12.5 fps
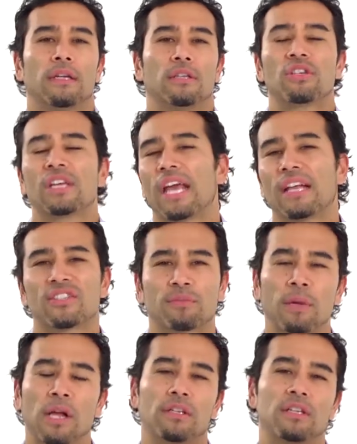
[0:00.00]
You can't
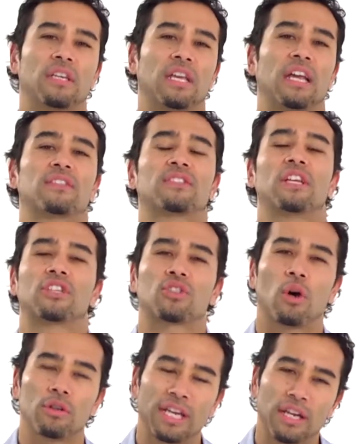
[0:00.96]
smell it, you can't see it. It's
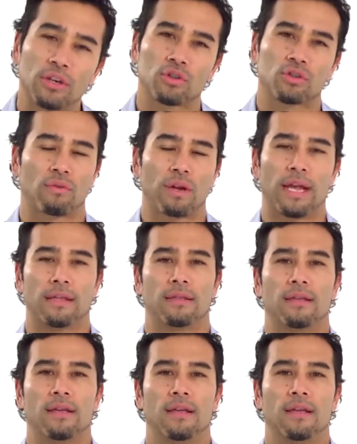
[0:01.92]
called inner strength.